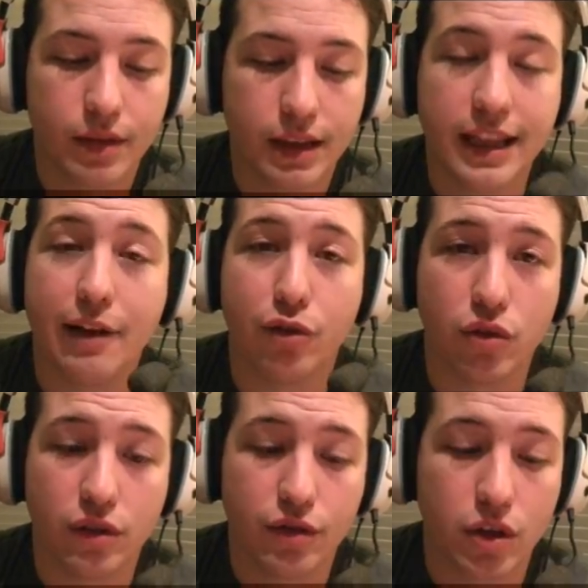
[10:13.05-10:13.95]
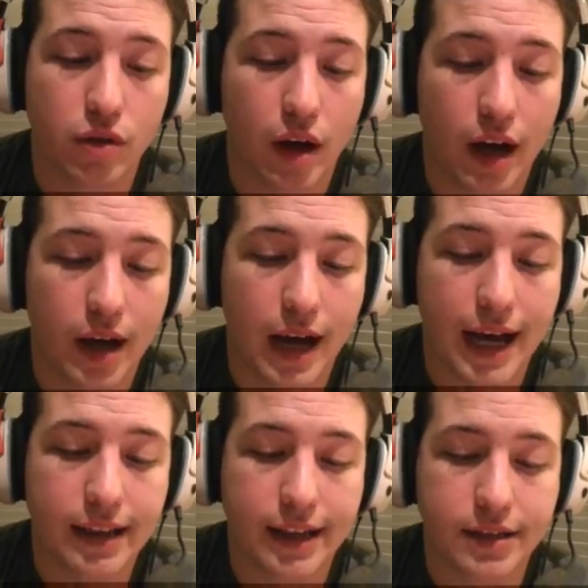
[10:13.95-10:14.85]
level of you.
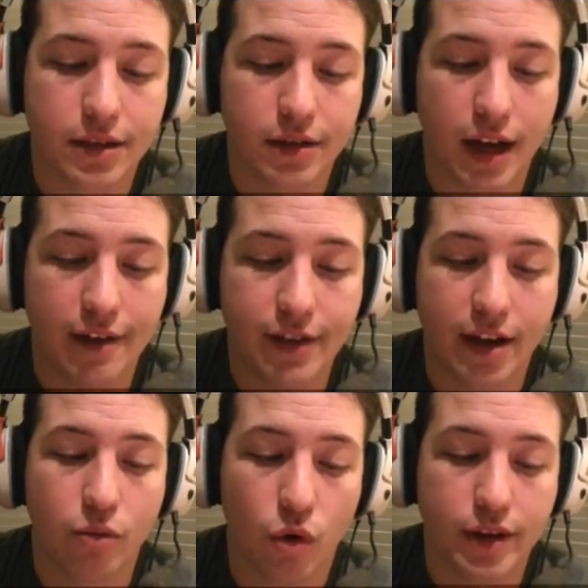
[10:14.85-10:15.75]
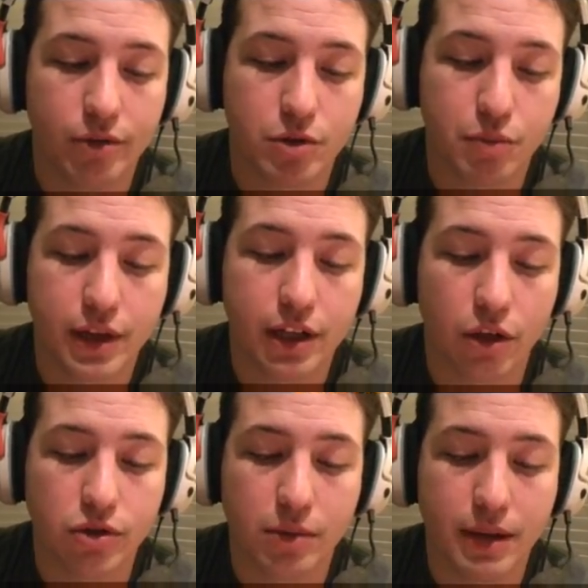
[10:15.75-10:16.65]
I found one that was pretty
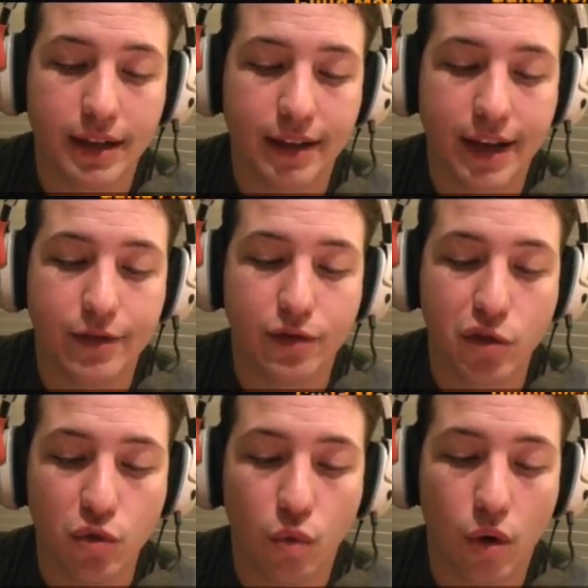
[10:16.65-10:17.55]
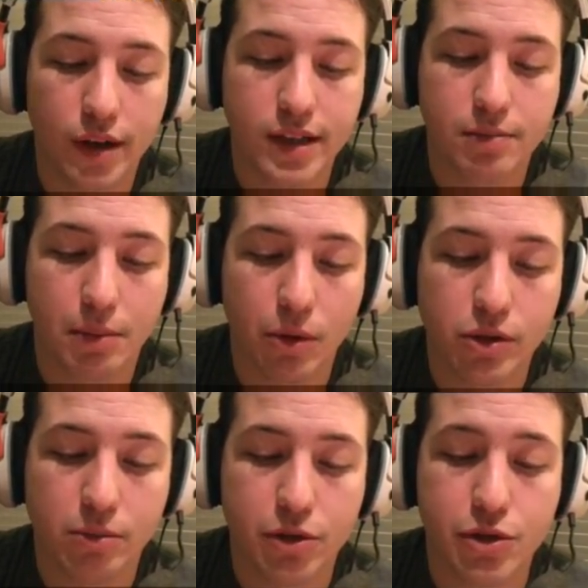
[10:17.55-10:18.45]
close to me. Now they have a few ones, but most
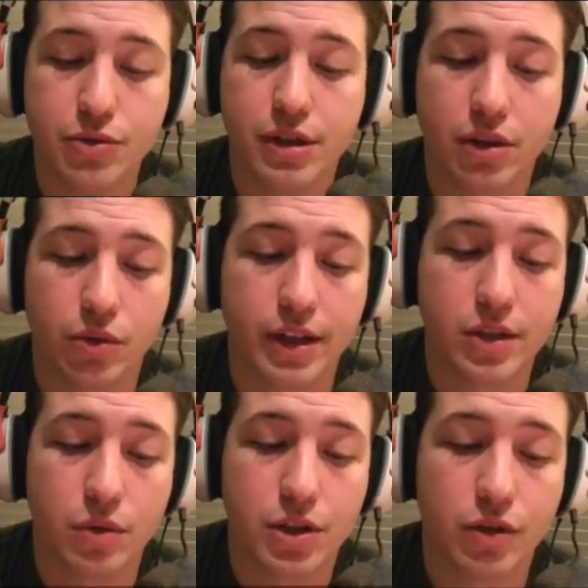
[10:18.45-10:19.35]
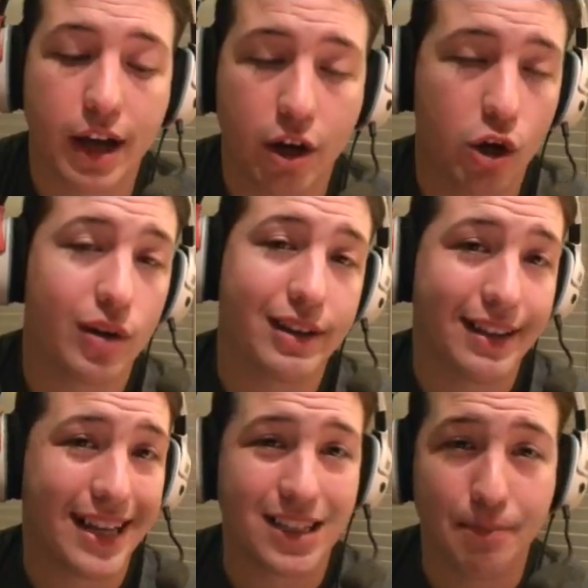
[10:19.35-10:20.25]
of them are twos and threes, which currently
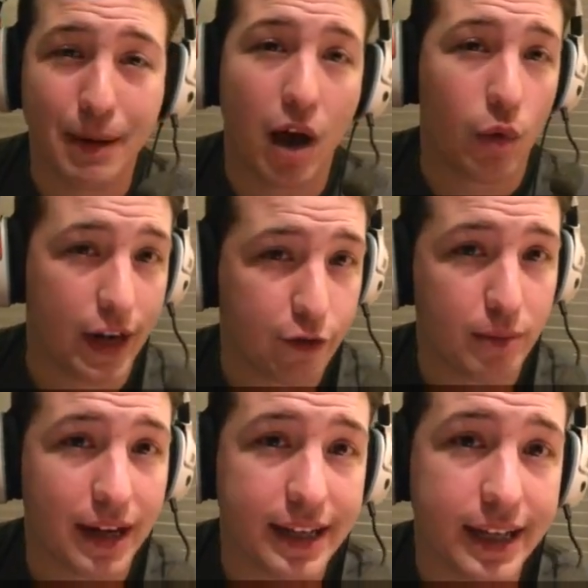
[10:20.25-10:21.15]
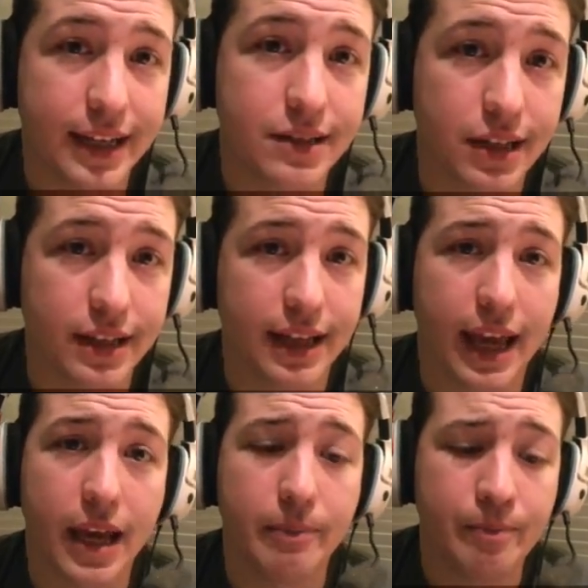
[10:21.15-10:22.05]
that's about what everybody is in the
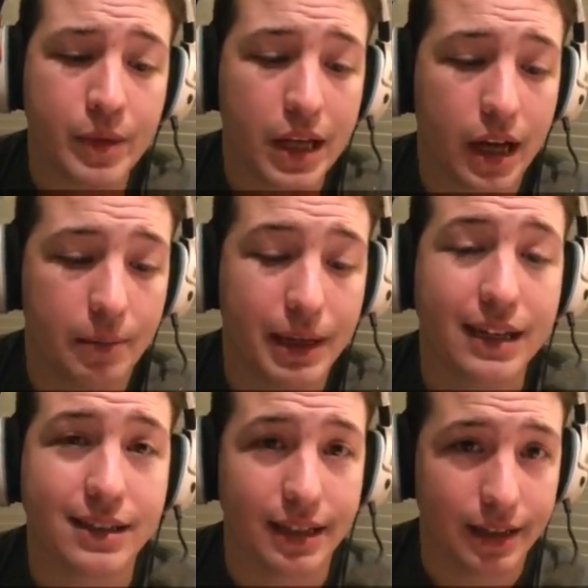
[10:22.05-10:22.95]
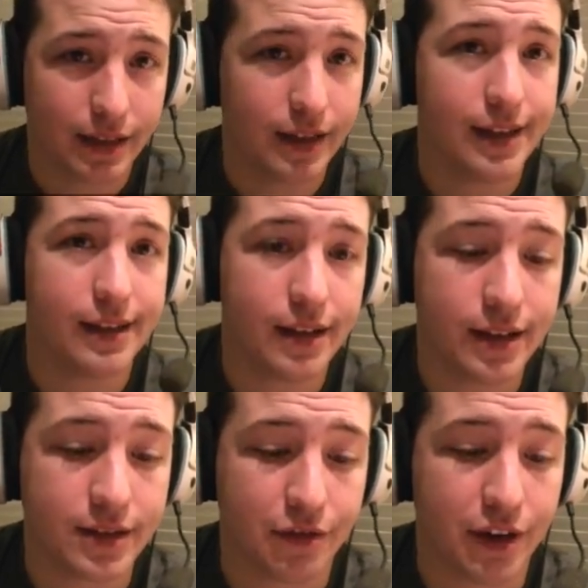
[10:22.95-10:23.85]
game because it
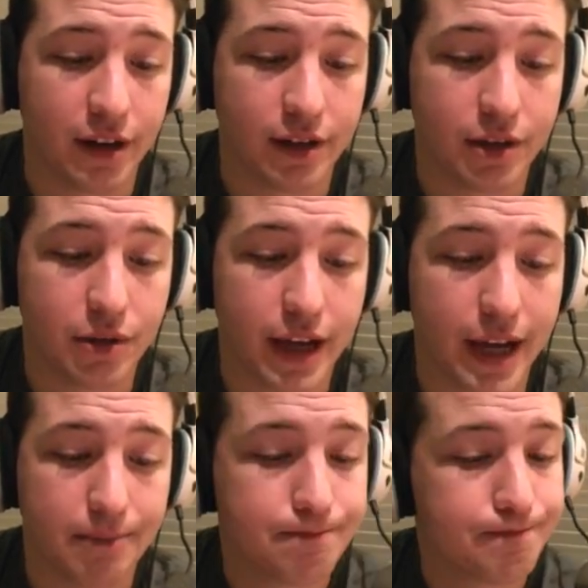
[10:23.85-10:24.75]
is a fairly new game.